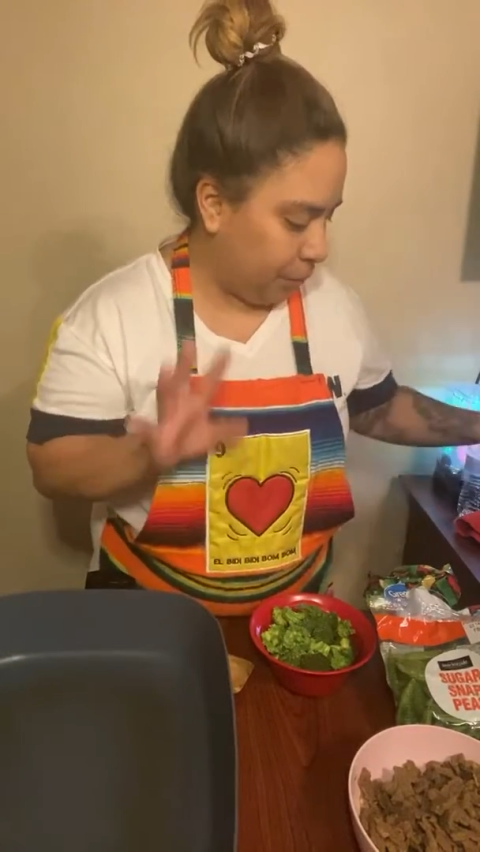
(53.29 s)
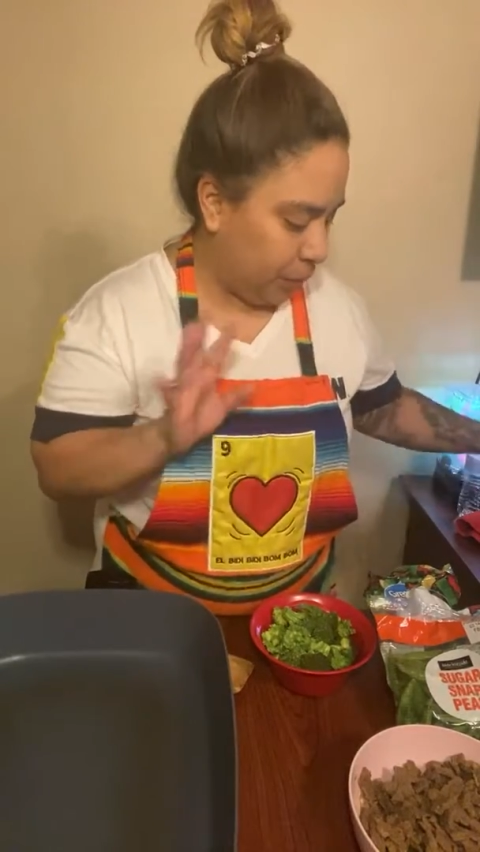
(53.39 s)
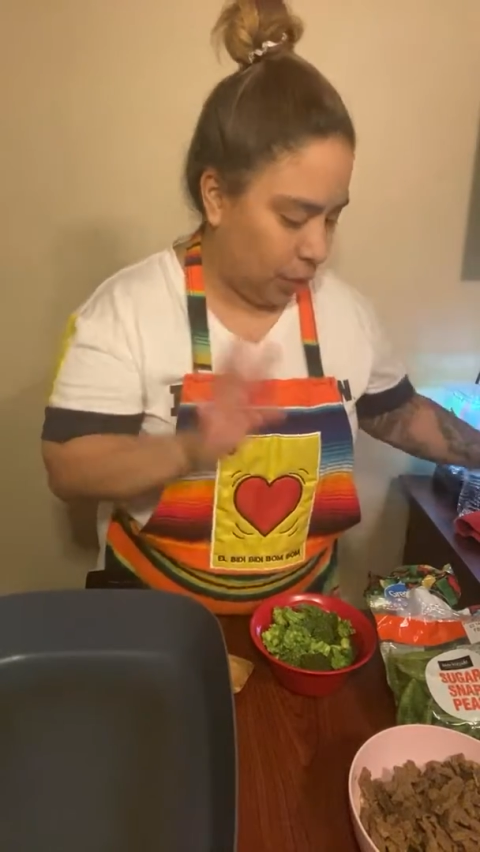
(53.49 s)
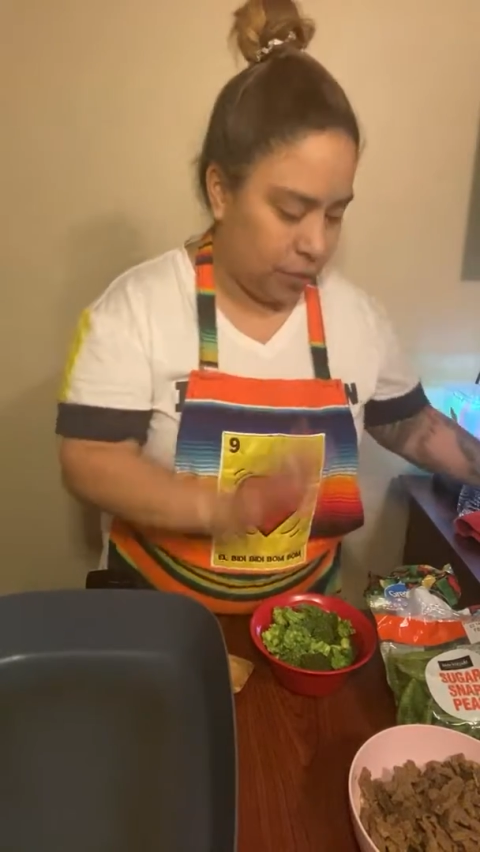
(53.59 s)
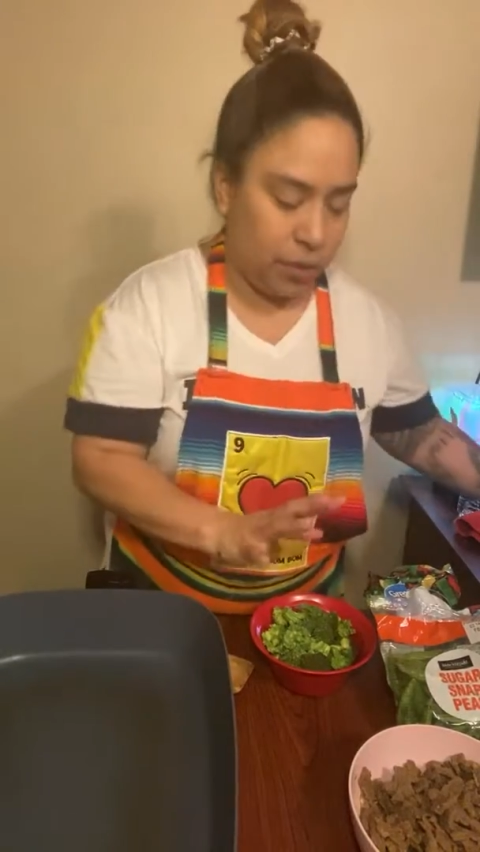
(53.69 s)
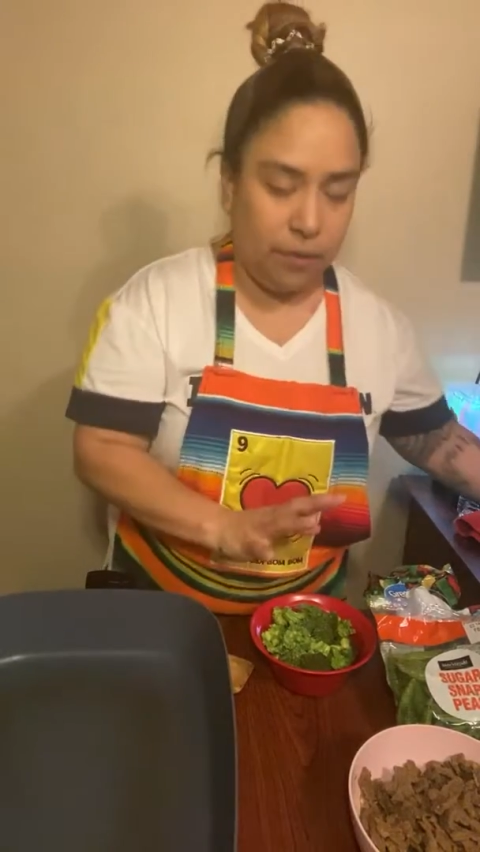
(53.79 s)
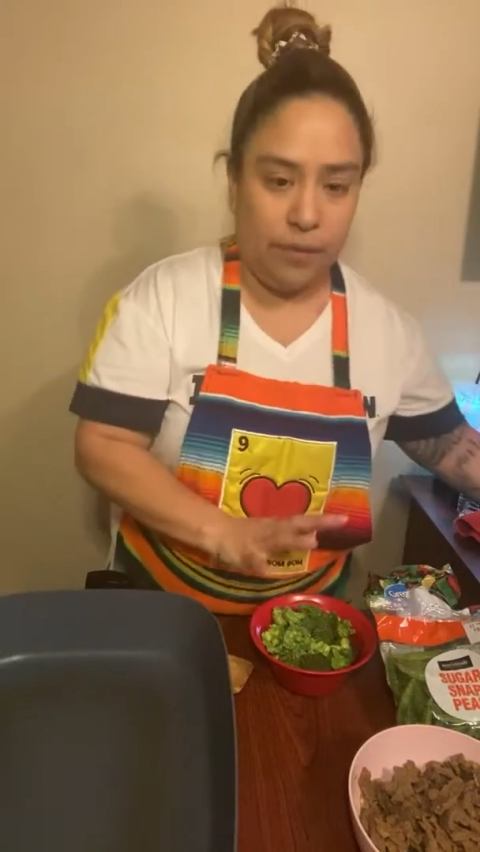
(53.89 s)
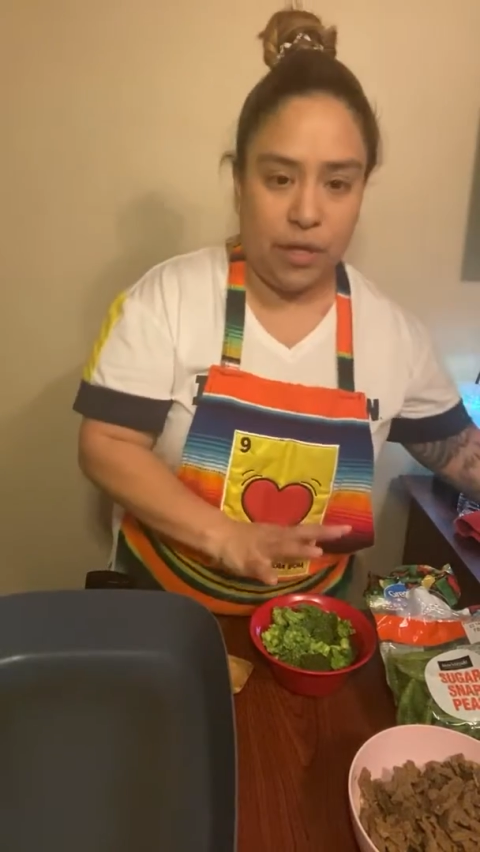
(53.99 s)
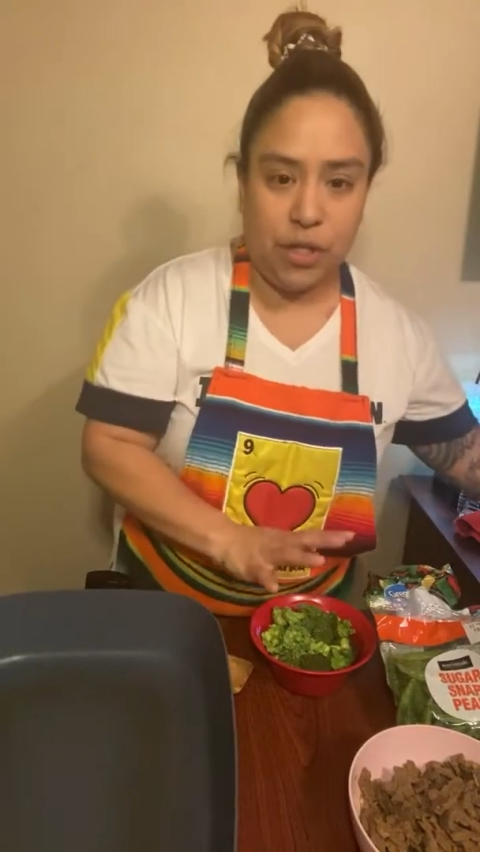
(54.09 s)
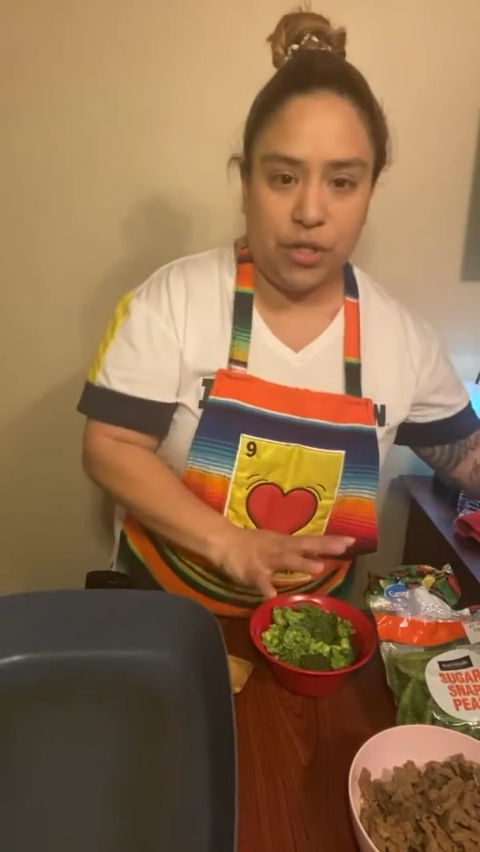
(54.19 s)
those are the
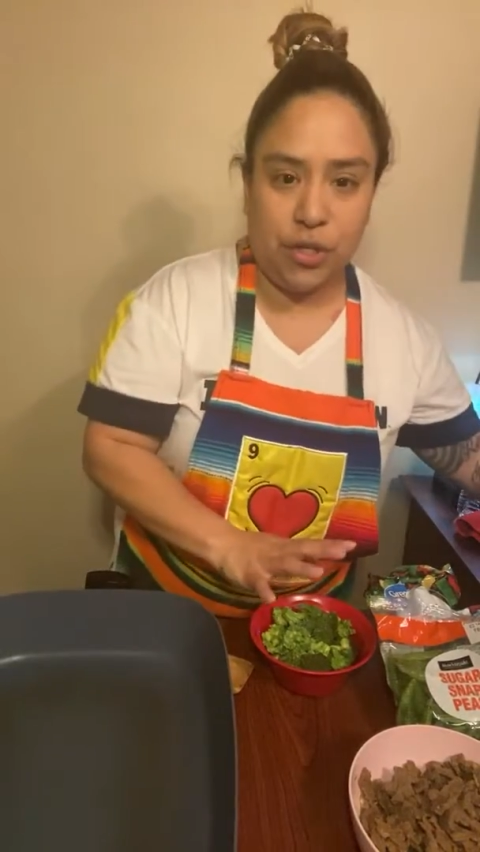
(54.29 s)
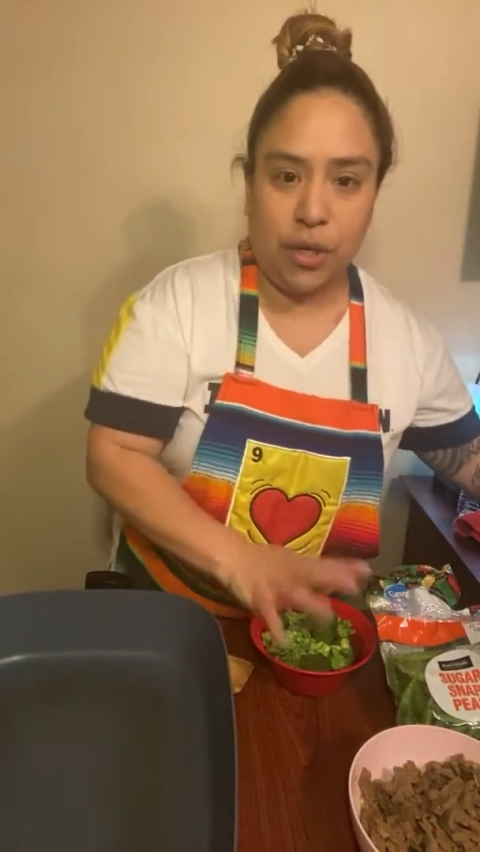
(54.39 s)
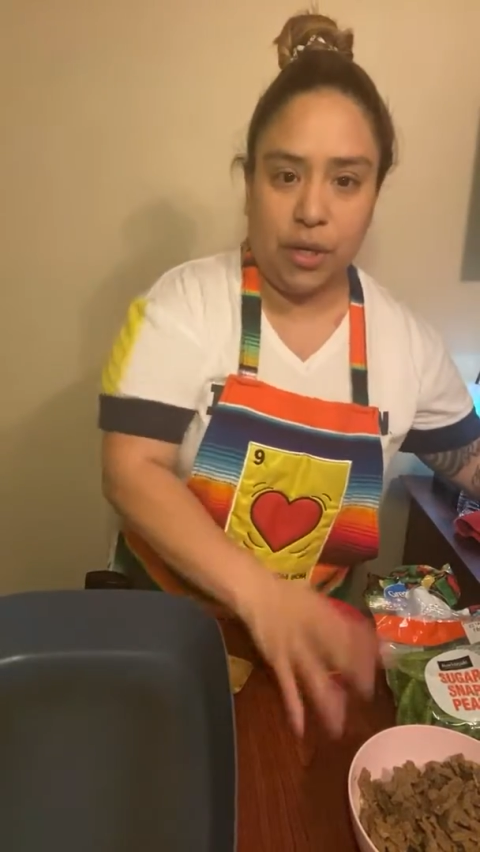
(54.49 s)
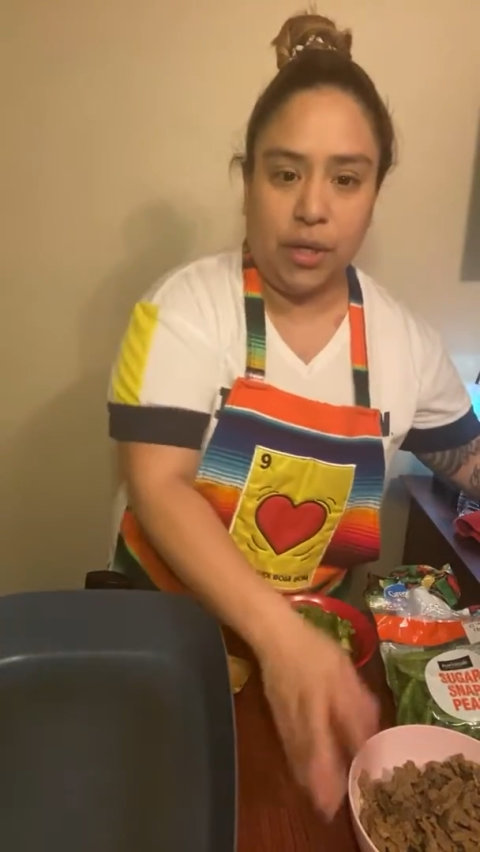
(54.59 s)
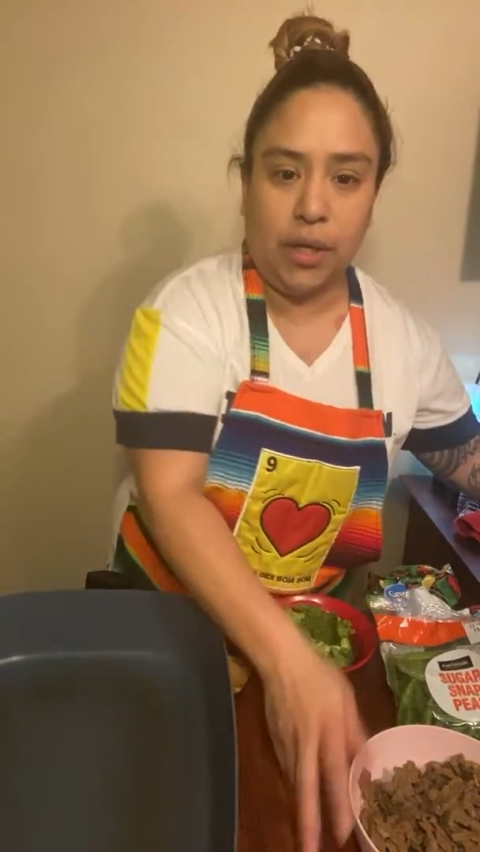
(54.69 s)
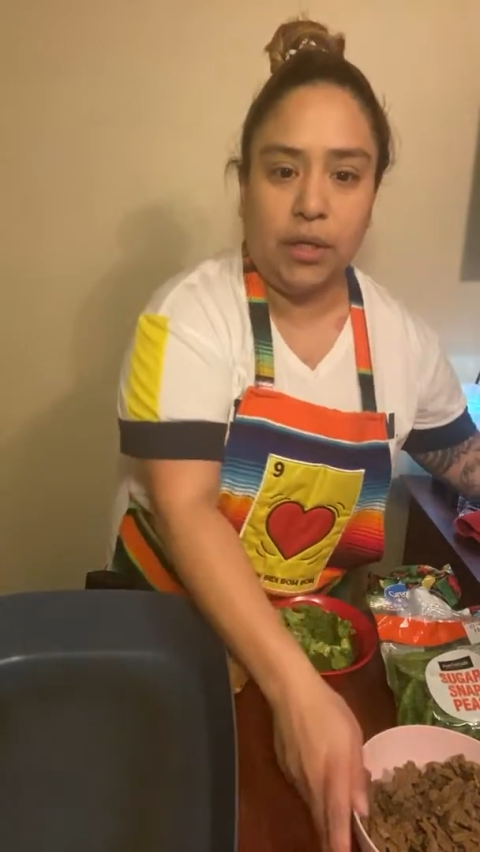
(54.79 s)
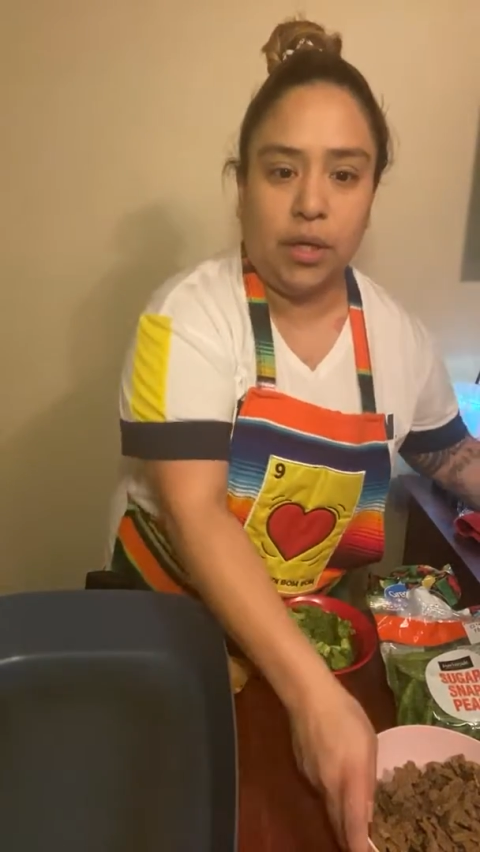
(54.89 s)
veggies you're gonna need.